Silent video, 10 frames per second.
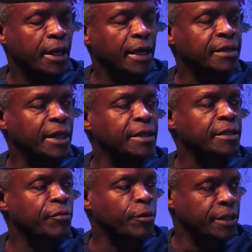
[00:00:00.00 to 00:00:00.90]

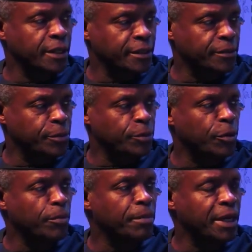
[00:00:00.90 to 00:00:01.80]
executive orders which
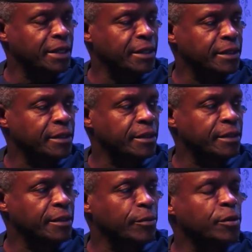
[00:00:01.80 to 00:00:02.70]
were meant,
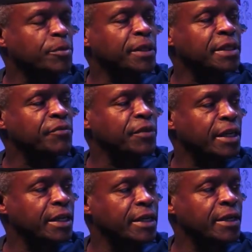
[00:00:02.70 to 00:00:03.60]

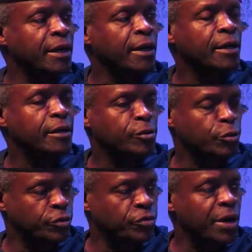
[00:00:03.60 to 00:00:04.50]
specifically
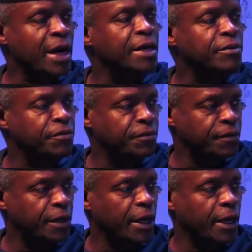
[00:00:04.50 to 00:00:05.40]
to
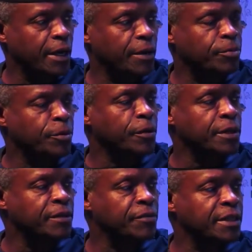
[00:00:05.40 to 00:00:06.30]
drive
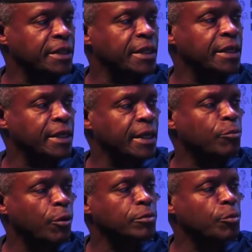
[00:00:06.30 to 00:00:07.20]
productivity
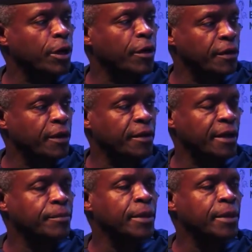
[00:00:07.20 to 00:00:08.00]
in one way or the other.